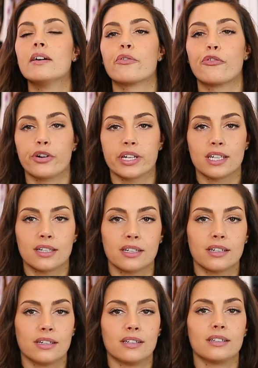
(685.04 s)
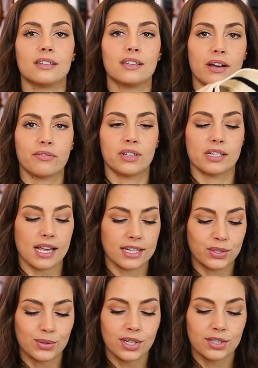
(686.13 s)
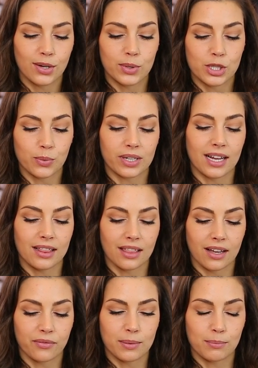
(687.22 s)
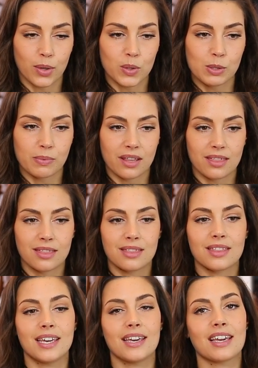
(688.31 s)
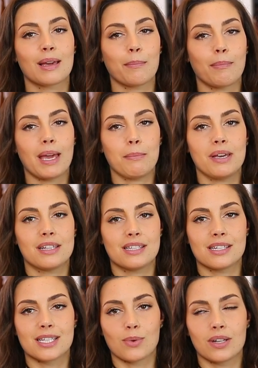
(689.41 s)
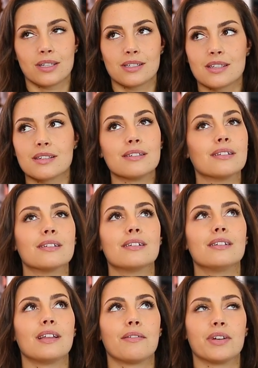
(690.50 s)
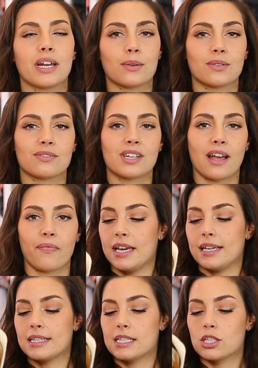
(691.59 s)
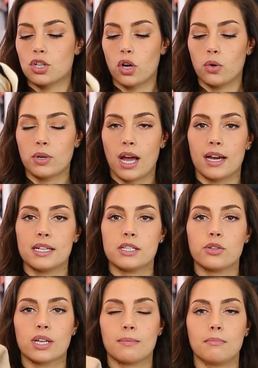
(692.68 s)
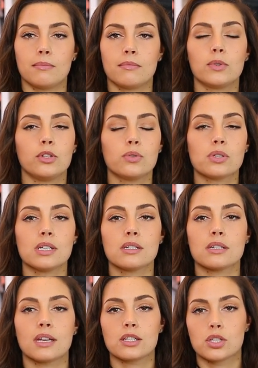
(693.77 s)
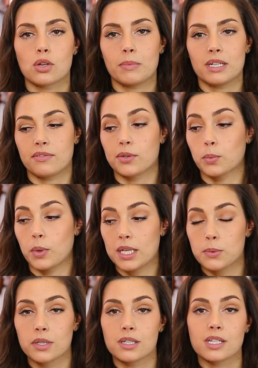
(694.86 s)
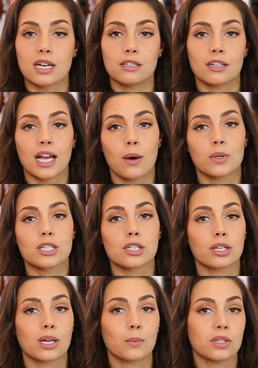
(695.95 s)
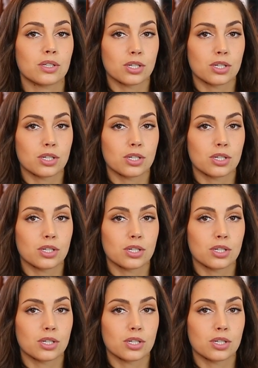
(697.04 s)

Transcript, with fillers: freaking love this. I do not know which one I love the most, but I think maybe it's this one. This is an 11 out of 10. It's so nice. You can use it so many different ways. We're going to take a look how it's looking with a